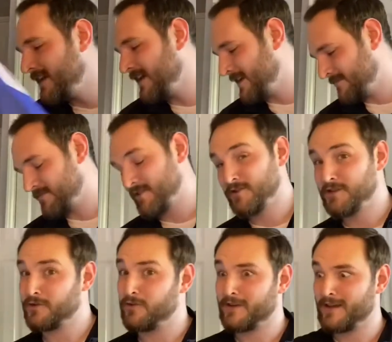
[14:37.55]
Because
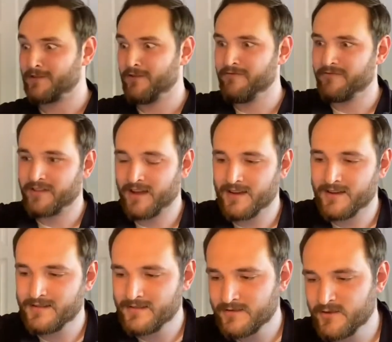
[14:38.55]
you could get done for that.
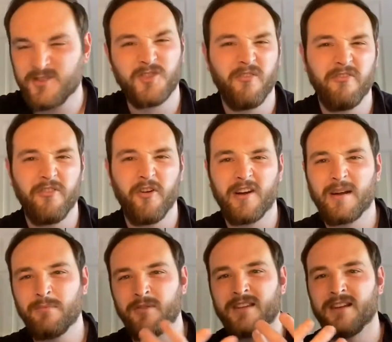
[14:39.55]
Not done for
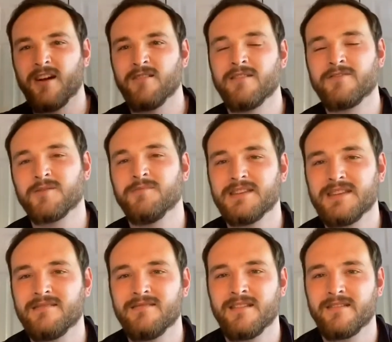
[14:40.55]
it, but if
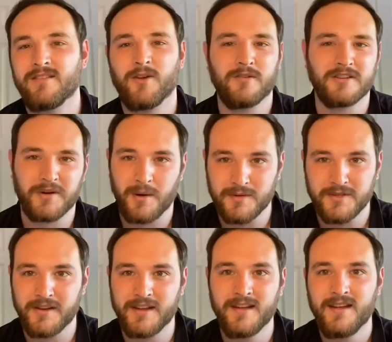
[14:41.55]
somebody calls you out
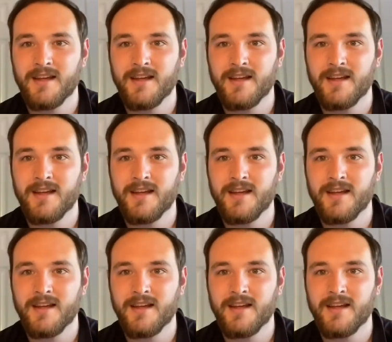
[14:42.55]
on it.